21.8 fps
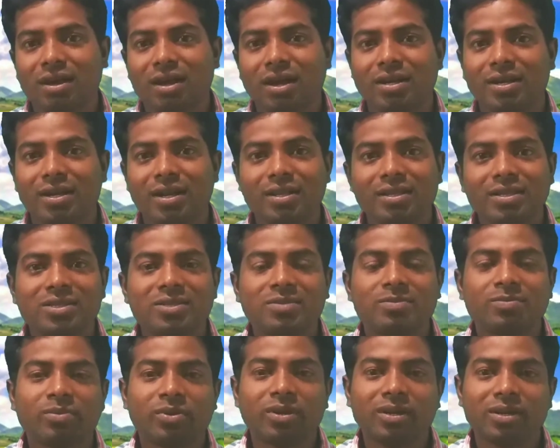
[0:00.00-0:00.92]
Under
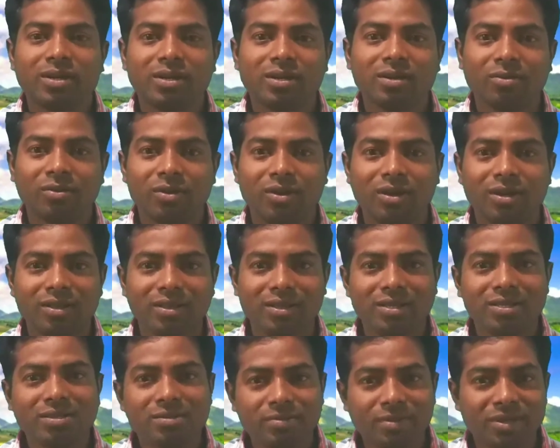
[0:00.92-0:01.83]
this point only
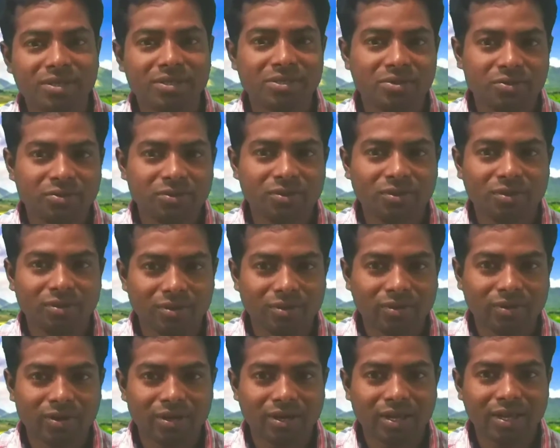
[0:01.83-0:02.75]
this much you
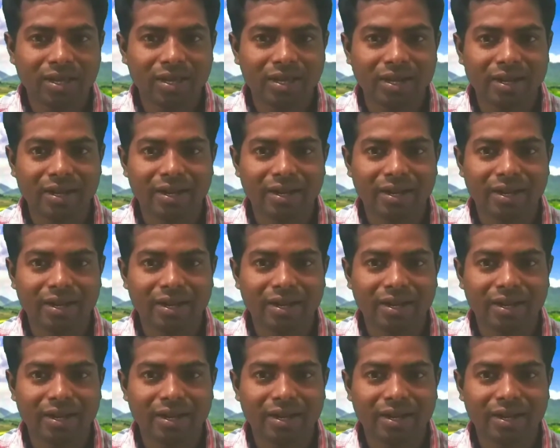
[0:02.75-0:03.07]
know, okay.